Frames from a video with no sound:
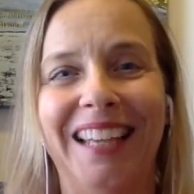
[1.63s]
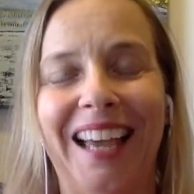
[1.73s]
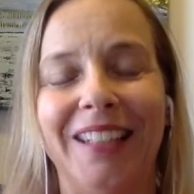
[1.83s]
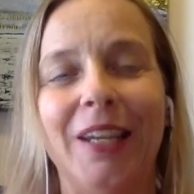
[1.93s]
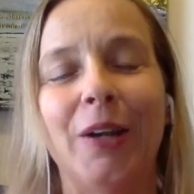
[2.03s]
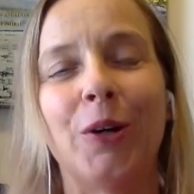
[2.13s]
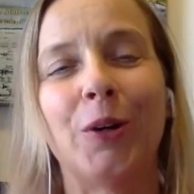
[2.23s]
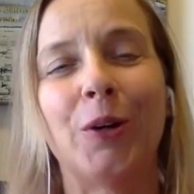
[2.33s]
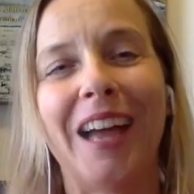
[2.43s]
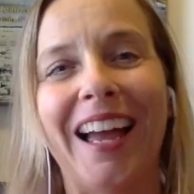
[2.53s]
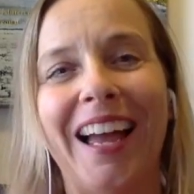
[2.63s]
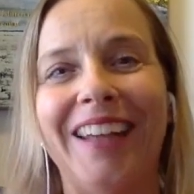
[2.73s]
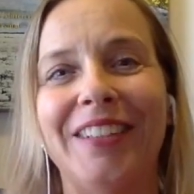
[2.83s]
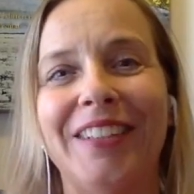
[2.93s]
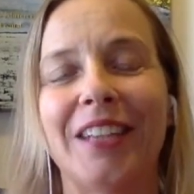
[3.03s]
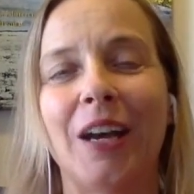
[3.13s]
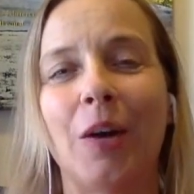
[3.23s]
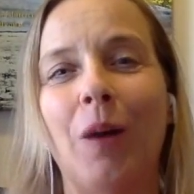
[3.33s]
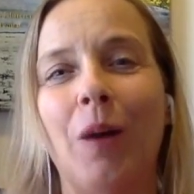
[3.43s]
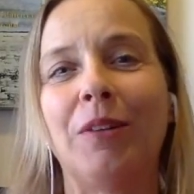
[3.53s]
Hello, and uh,
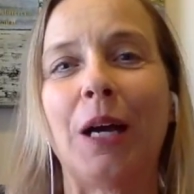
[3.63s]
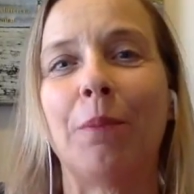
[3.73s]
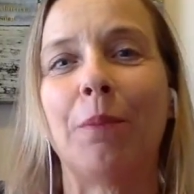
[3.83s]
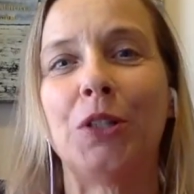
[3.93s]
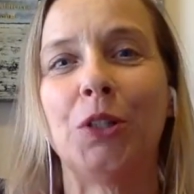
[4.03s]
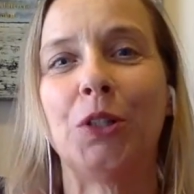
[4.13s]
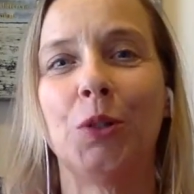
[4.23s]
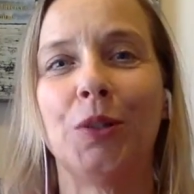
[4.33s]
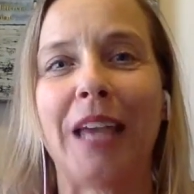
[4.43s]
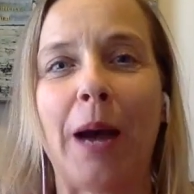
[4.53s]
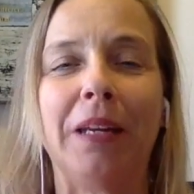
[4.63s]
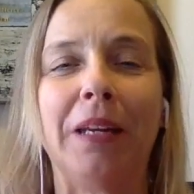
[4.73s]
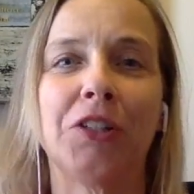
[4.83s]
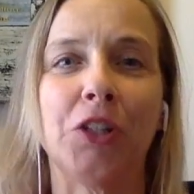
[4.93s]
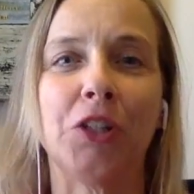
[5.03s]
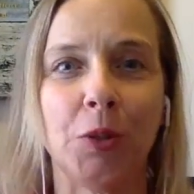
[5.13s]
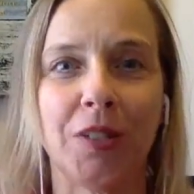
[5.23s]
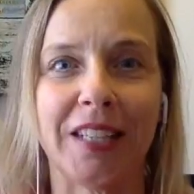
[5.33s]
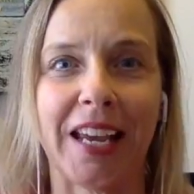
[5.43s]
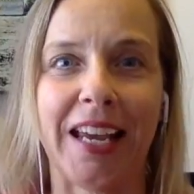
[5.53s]
welcome to Tapping
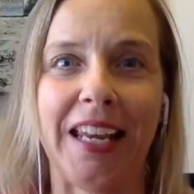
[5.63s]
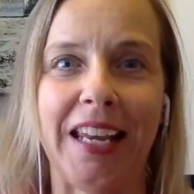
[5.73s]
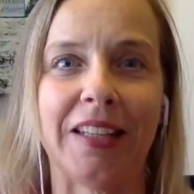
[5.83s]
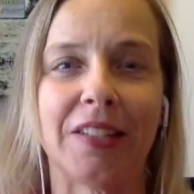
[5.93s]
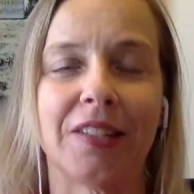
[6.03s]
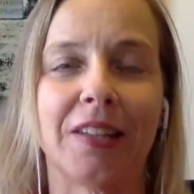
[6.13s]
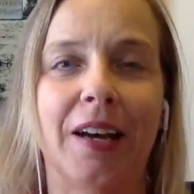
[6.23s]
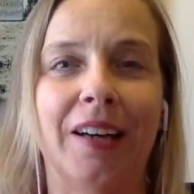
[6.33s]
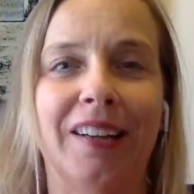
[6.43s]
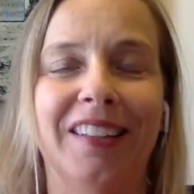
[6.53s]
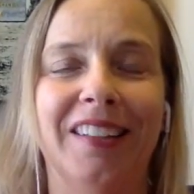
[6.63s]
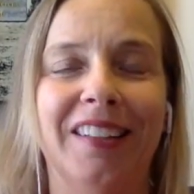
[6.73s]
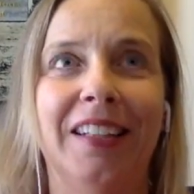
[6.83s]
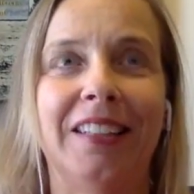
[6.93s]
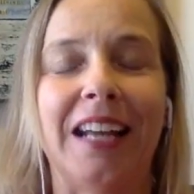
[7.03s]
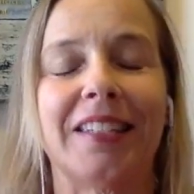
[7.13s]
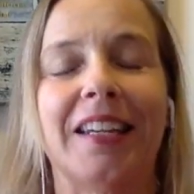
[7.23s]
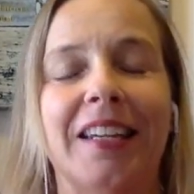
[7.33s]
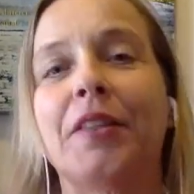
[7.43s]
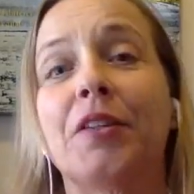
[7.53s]
Tuesday. This uh, last
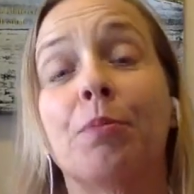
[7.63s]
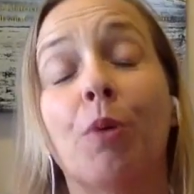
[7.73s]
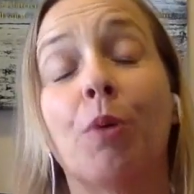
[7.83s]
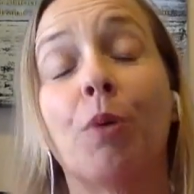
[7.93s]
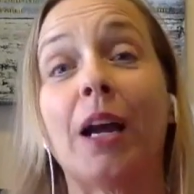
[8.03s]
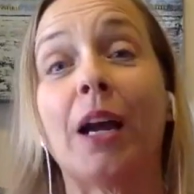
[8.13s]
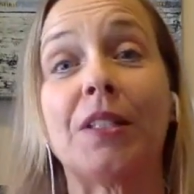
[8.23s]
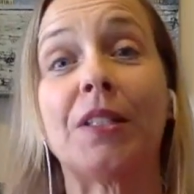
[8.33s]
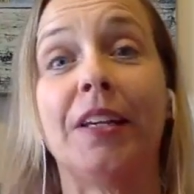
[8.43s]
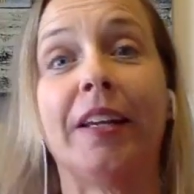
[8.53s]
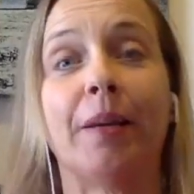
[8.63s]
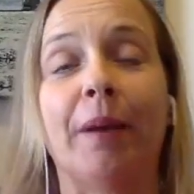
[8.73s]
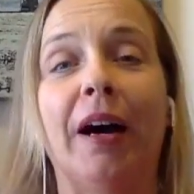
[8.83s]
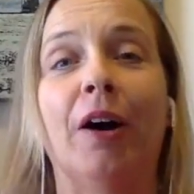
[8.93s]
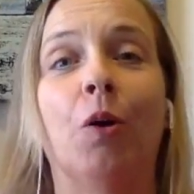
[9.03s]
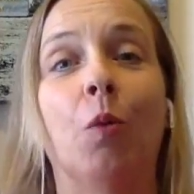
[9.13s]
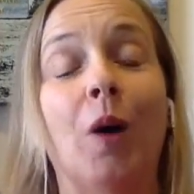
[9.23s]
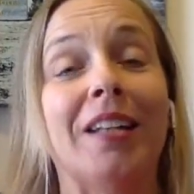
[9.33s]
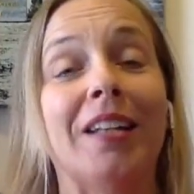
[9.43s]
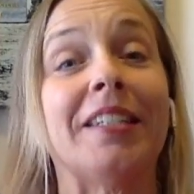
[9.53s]
night and this morning, I was thinking about
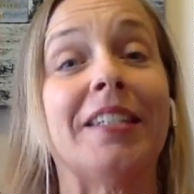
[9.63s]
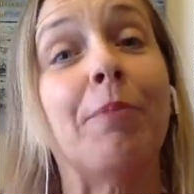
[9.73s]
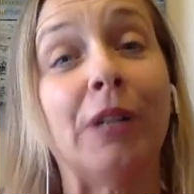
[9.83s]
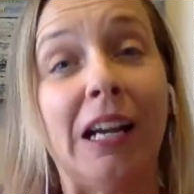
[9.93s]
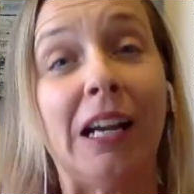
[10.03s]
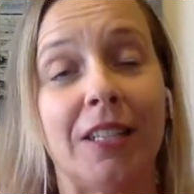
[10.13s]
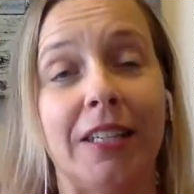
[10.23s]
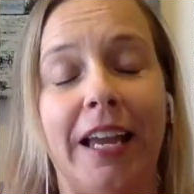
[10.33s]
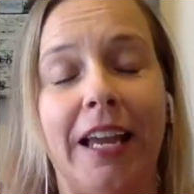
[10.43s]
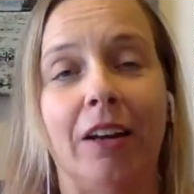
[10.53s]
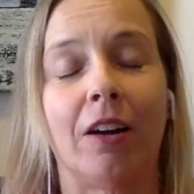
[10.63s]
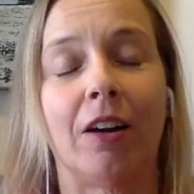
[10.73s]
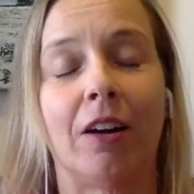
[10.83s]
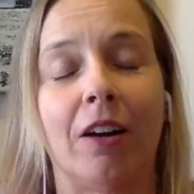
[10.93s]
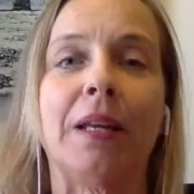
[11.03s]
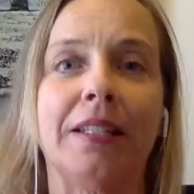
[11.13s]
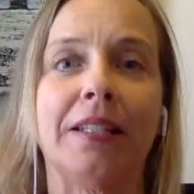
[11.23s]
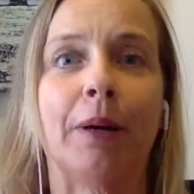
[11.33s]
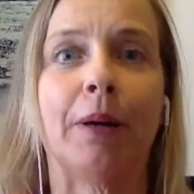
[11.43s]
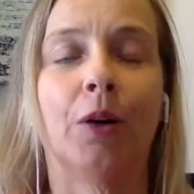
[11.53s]
what to tap around today in our tapping
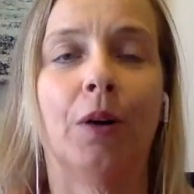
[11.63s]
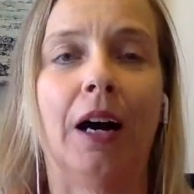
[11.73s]
demo.